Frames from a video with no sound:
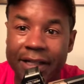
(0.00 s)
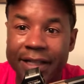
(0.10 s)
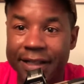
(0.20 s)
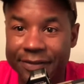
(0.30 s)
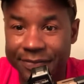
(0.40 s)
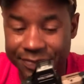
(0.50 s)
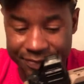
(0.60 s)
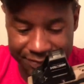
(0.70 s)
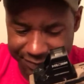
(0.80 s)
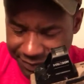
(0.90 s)
Elite.
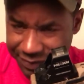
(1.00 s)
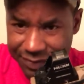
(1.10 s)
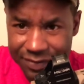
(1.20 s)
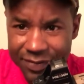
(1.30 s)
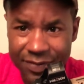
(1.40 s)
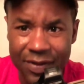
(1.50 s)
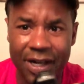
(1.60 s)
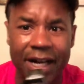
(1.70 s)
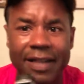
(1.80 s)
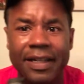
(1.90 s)

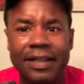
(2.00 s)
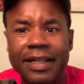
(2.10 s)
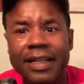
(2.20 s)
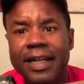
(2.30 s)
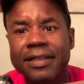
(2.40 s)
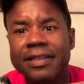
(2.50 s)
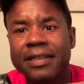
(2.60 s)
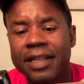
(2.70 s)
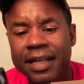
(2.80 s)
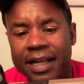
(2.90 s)
I got the Elite
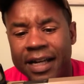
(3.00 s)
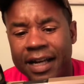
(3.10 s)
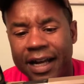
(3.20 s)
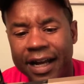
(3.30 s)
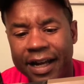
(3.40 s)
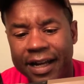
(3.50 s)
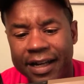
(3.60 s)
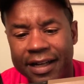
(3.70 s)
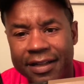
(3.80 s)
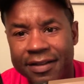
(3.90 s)
S,
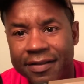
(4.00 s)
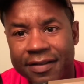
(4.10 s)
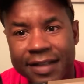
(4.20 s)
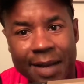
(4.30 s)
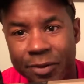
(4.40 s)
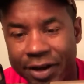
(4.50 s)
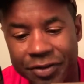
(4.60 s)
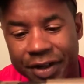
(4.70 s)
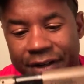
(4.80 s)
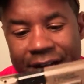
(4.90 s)
and same great
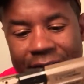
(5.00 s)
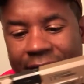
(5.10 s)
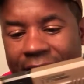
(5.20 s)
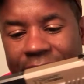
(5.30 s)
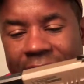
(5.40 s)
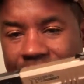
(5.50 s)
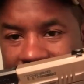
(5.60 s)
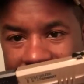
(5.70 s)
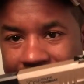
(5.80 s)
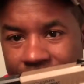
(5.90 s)
trigger, not flat face,
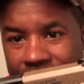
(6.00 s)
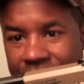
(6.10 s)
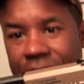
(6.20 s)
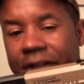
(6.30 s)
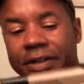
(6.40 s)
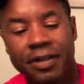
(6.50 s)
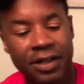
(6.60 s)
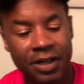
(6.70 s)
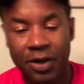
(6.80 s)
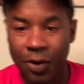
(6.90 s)
but same great trigger
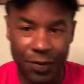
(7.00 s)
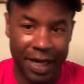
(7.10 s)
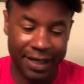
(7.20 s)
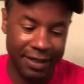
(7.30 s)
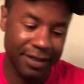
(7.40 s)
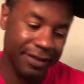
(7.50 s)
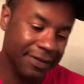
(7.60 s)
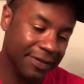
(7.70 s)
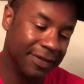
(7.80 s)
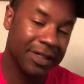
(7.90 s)
on that gun.
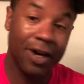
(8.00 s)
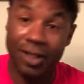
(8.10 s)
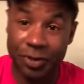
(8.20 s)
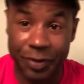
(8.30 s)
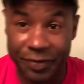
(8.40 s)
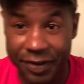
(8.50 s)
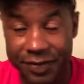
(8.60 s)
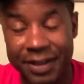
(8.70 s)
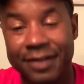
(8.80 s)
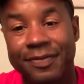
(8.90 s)
Cost $350.